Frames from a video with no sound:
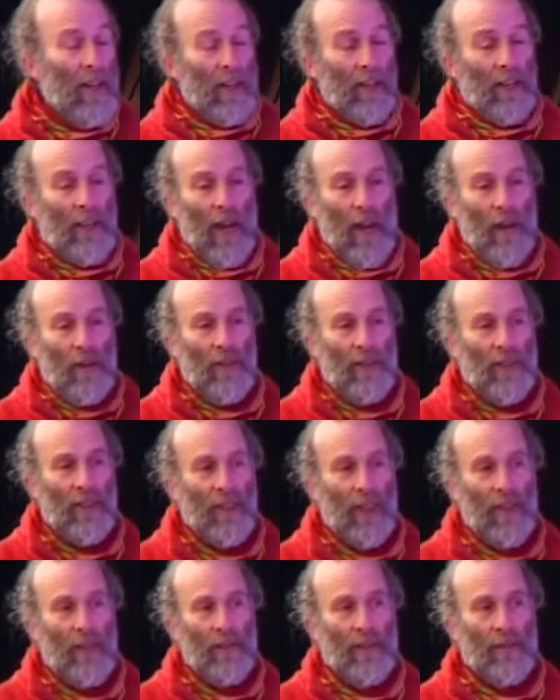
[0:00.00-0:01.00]
Loads and
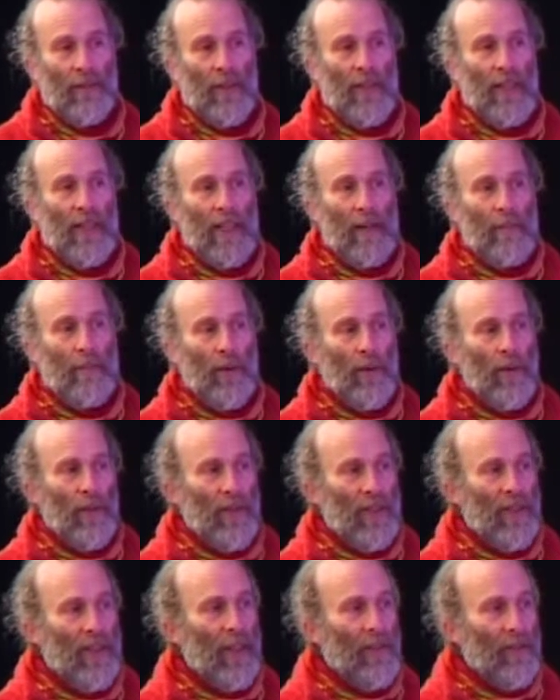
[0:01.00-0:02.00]
loads of really
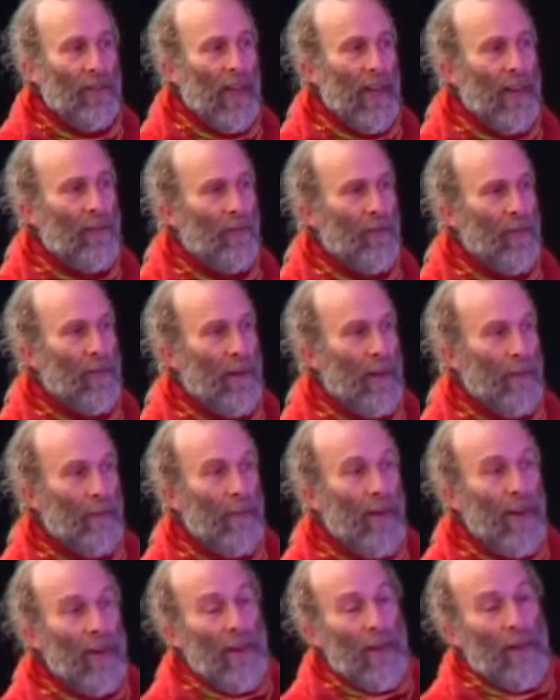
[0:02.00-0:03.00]
important stuff came from him.